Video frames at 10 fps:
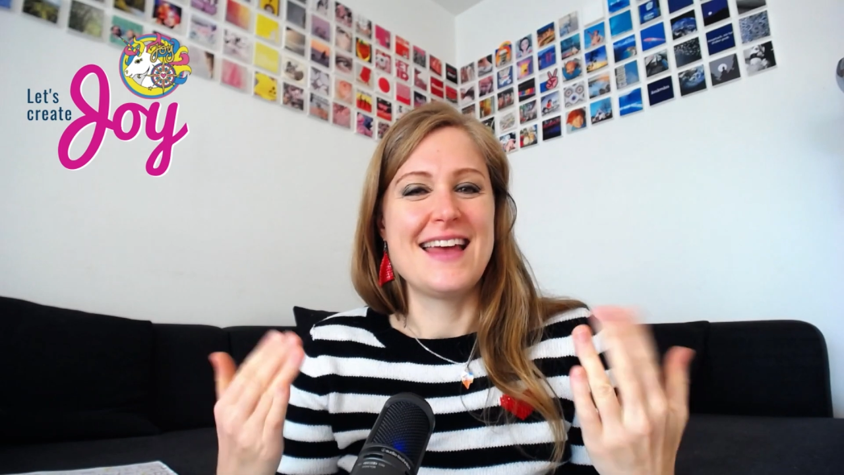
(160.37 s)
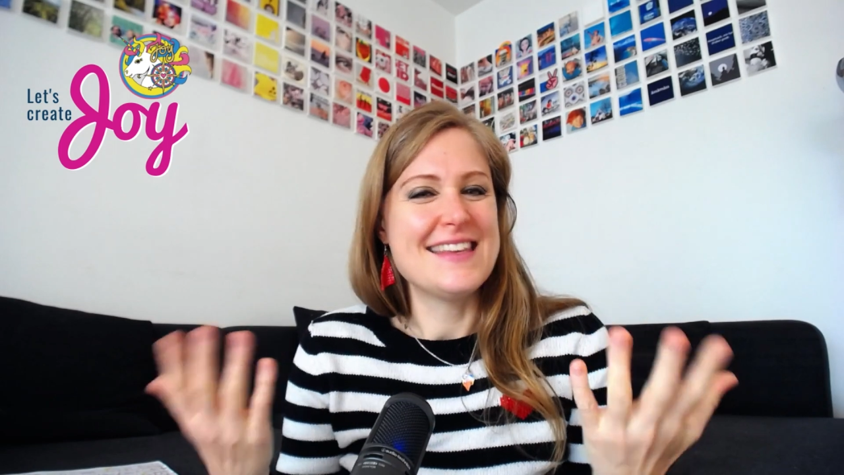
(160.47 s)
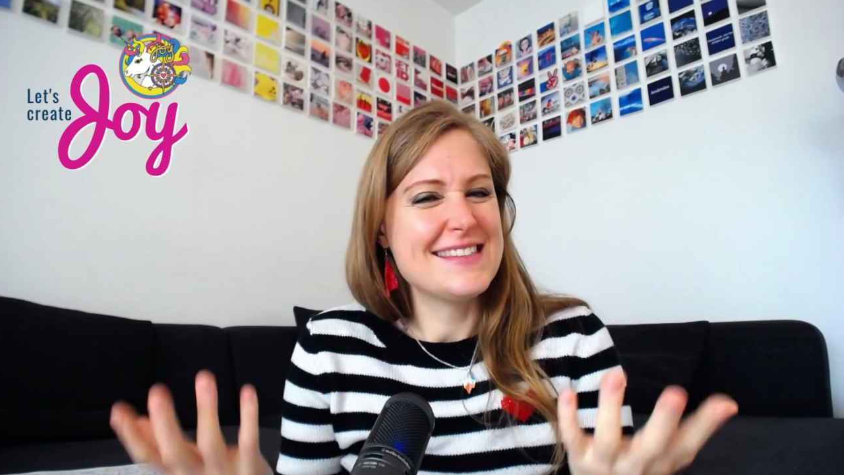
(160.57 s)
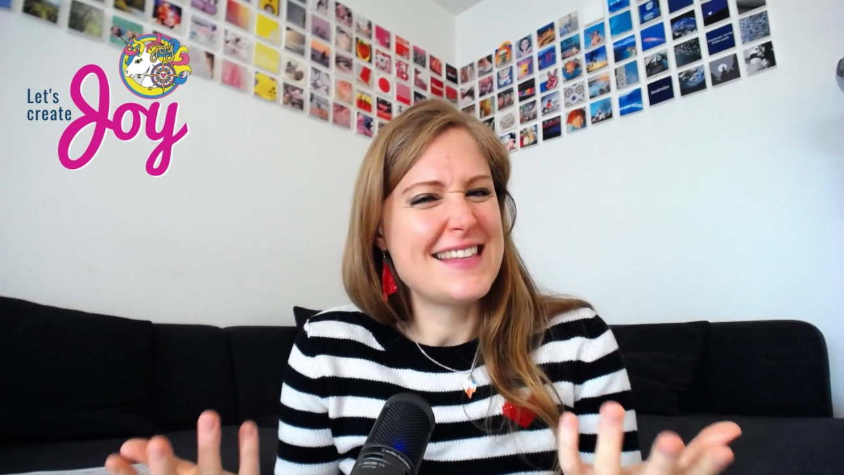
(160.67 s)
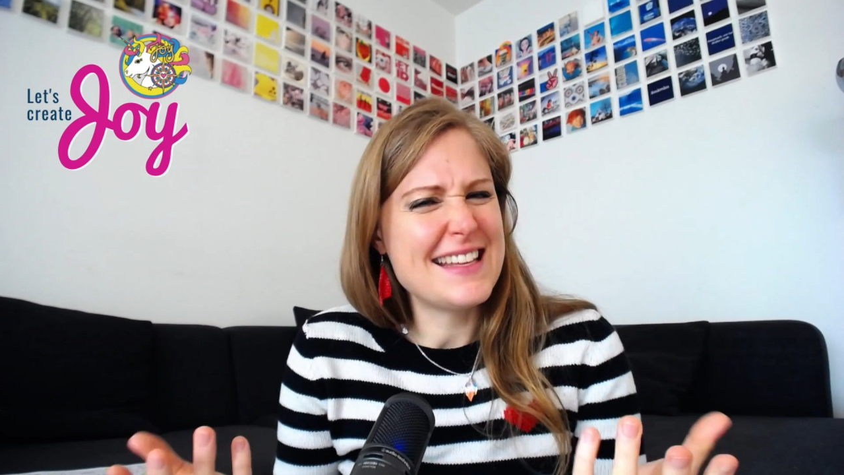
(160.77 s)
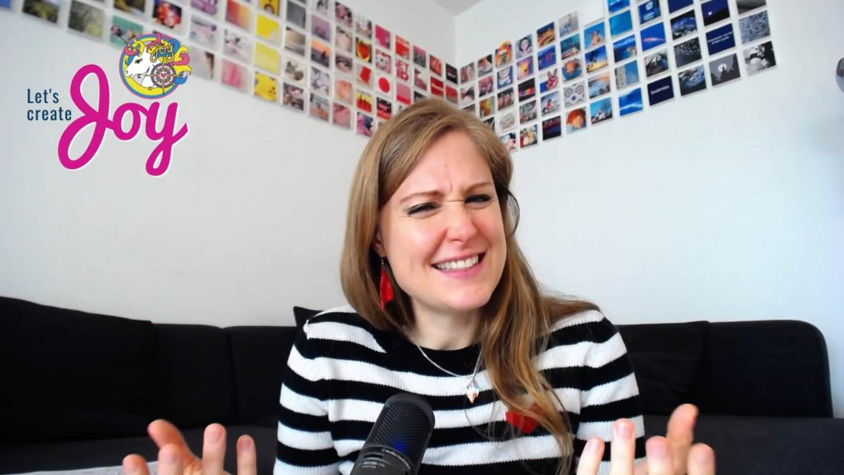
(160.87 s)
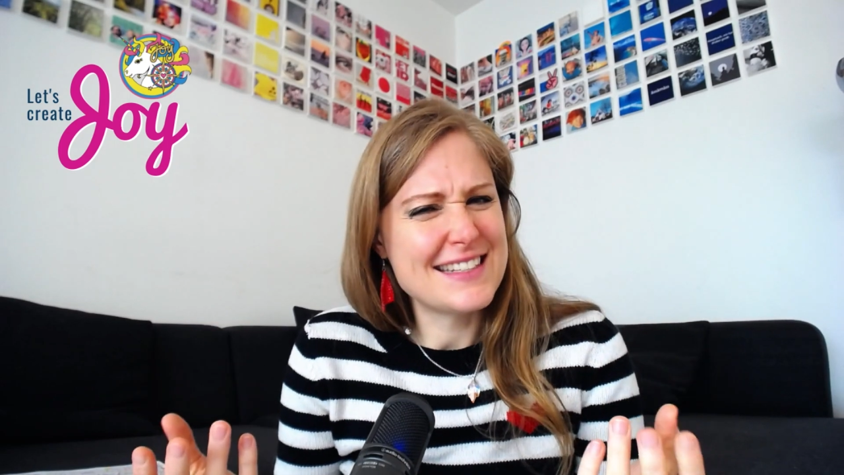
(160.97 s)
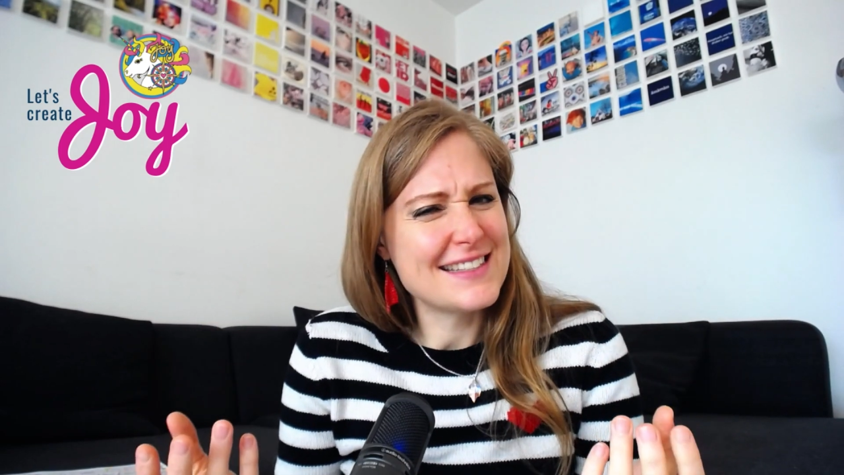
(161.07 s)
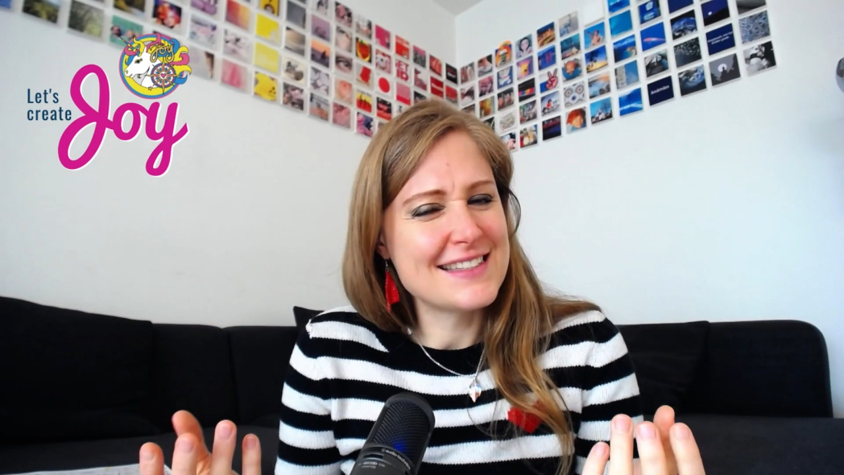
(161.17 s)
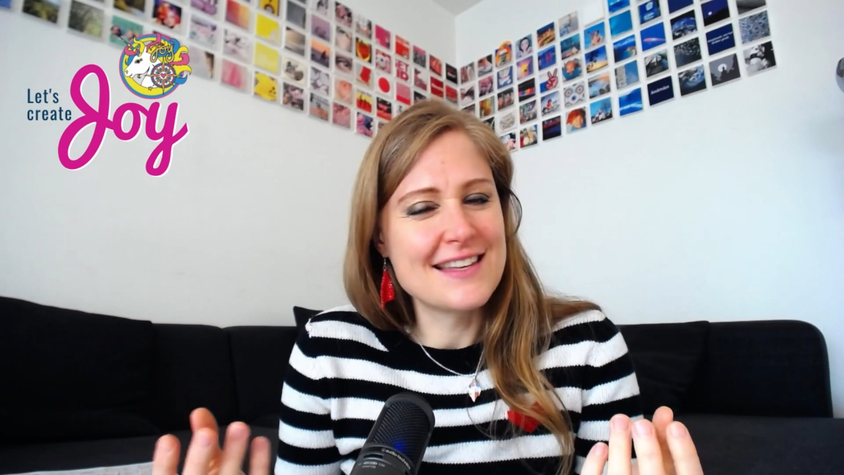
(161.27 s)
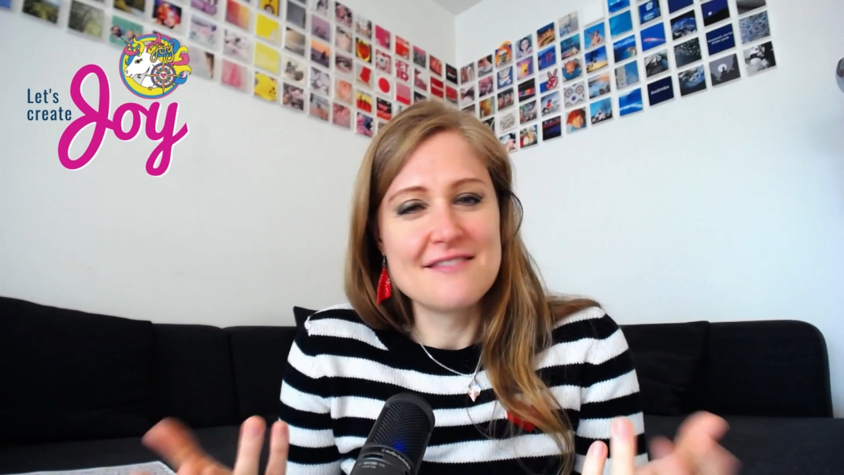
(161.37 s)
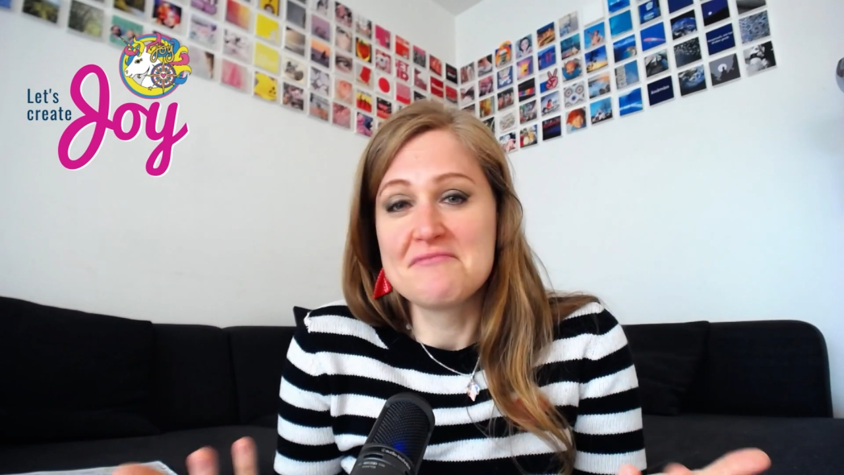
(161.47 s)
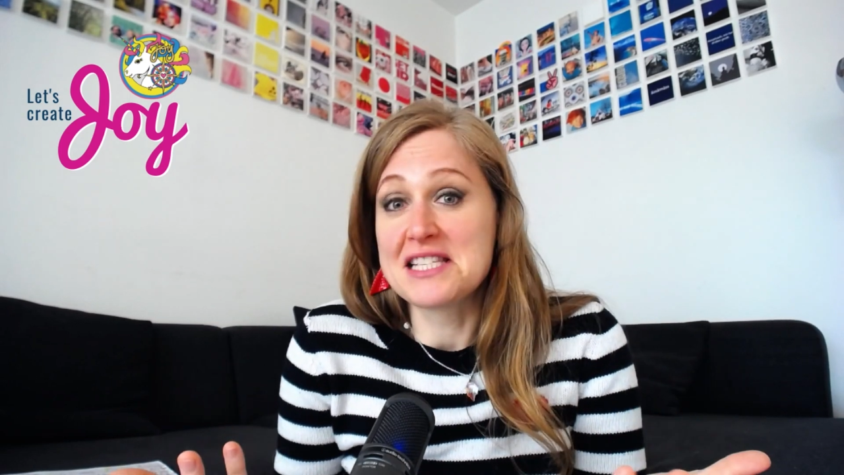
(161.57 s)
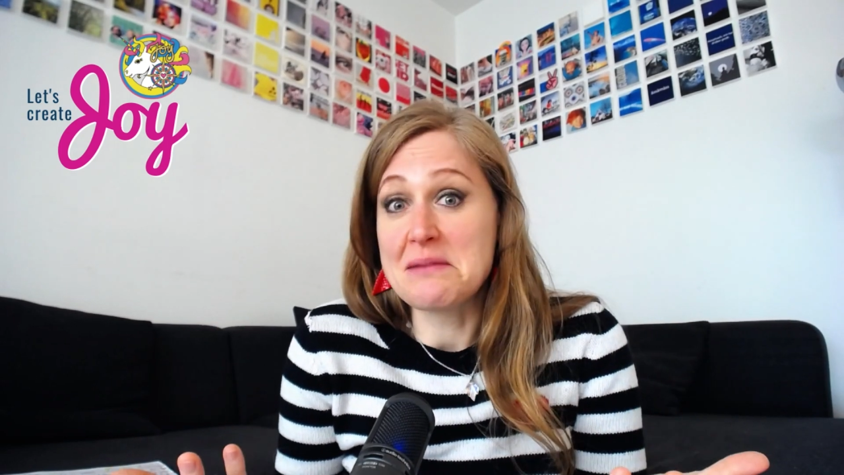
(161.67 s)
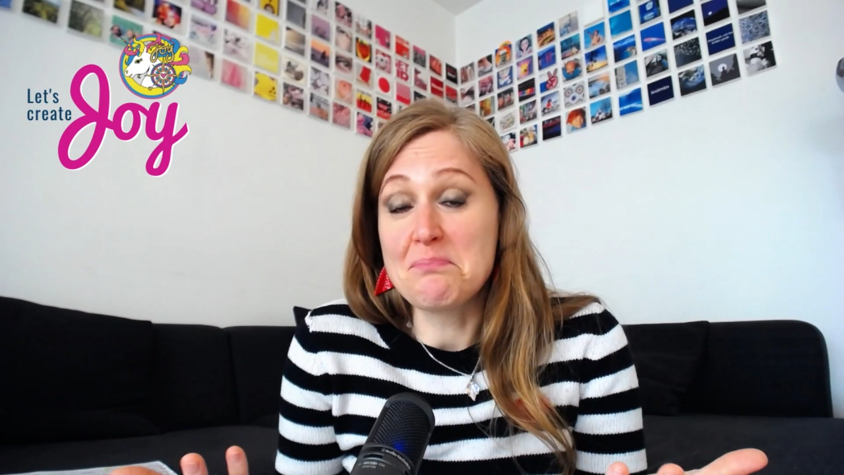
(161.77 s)
Isn't that just
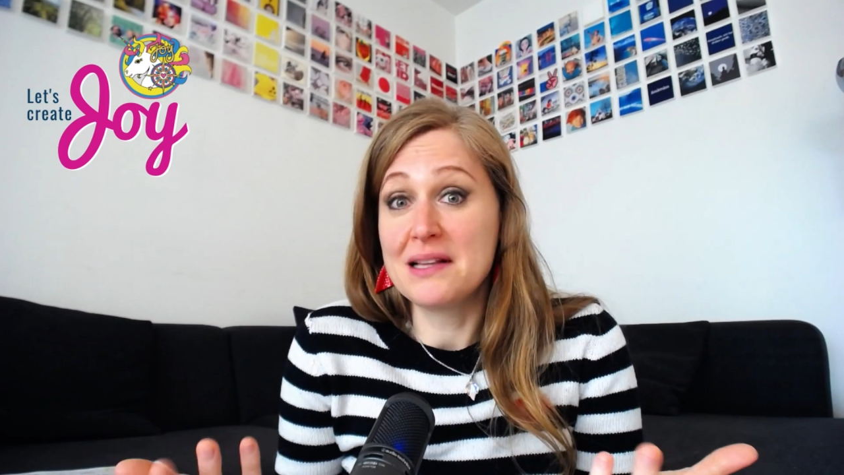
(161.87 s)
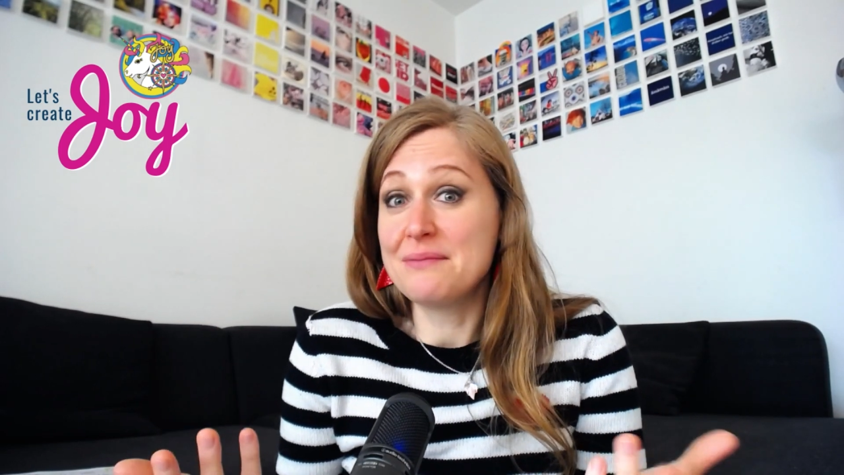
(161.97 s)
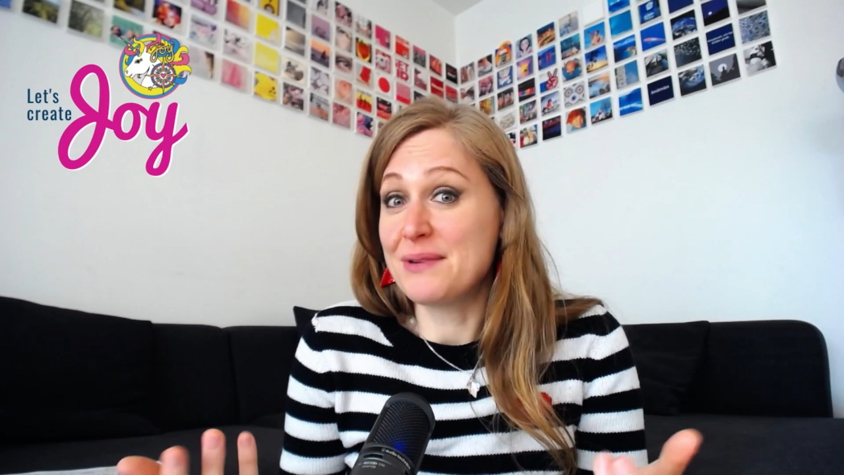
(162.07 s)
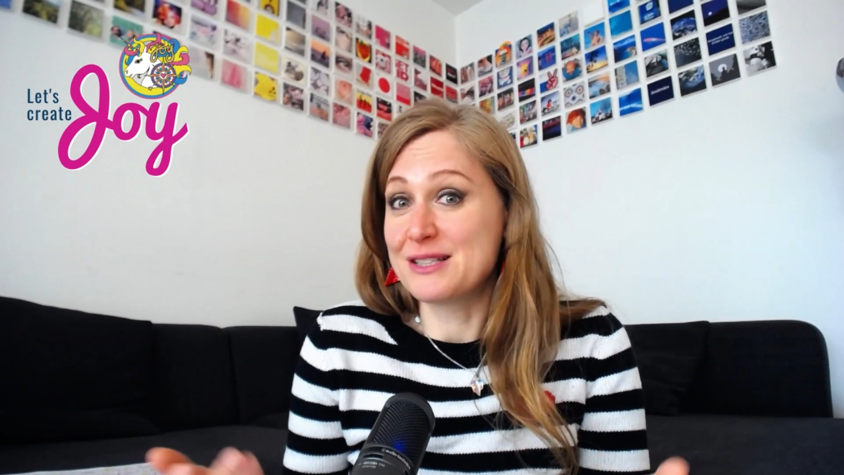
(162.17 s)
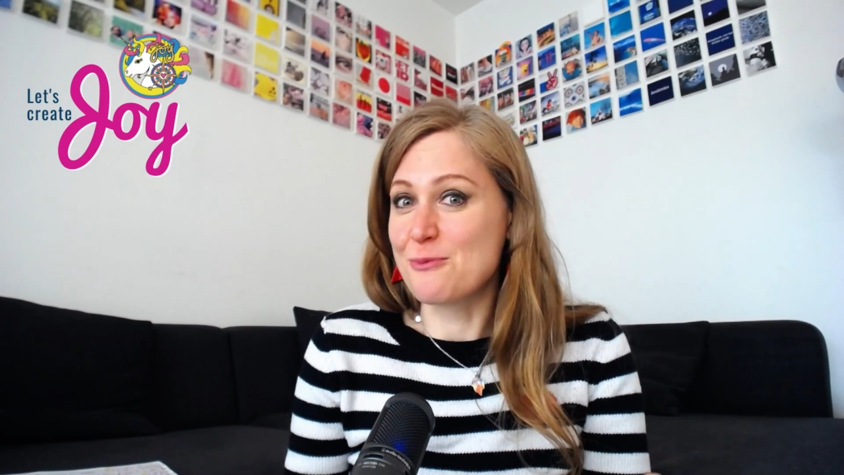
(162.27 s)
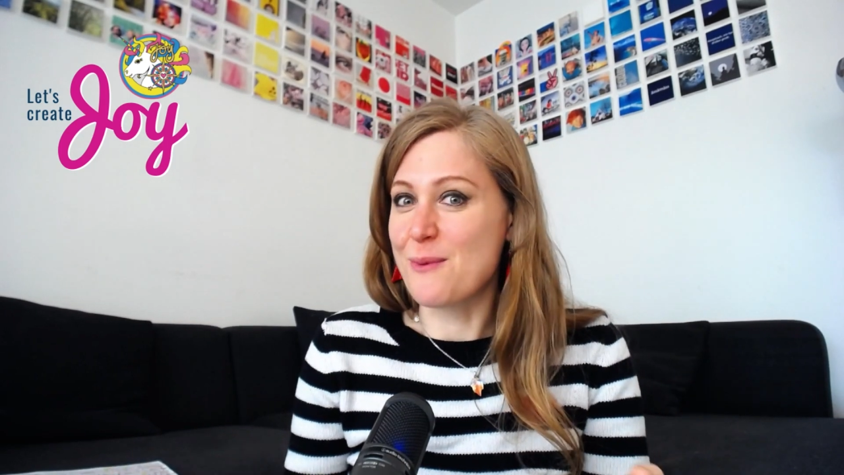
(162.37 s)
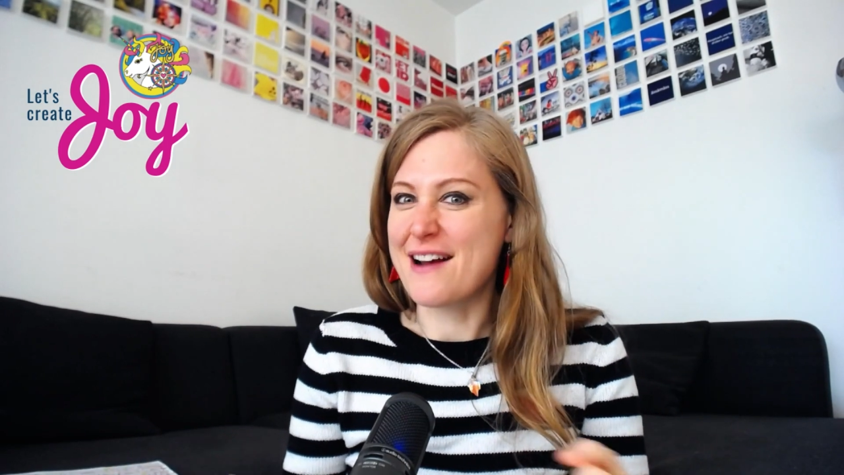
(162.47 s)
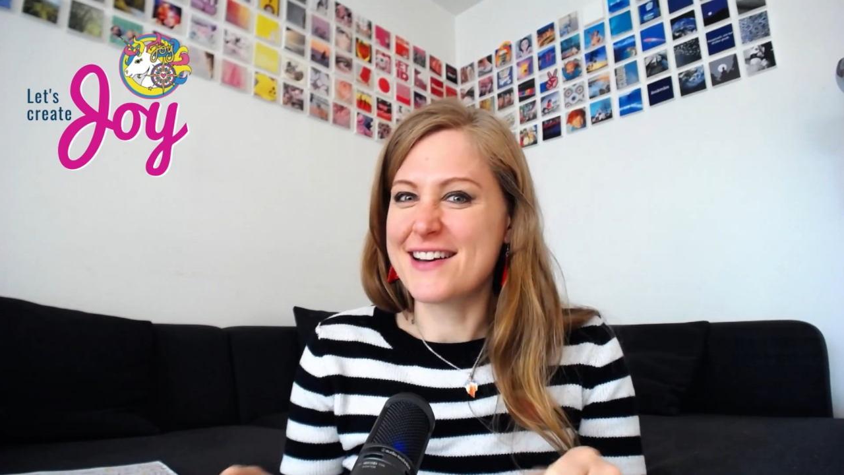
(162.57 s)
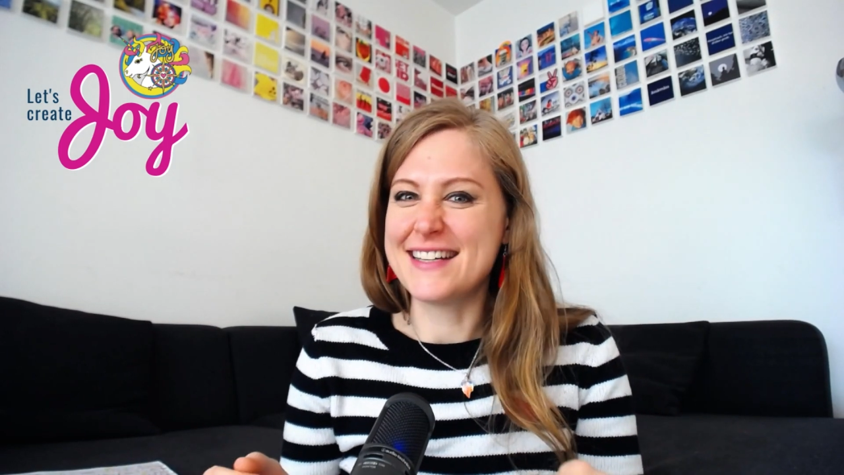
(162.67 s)
simple but very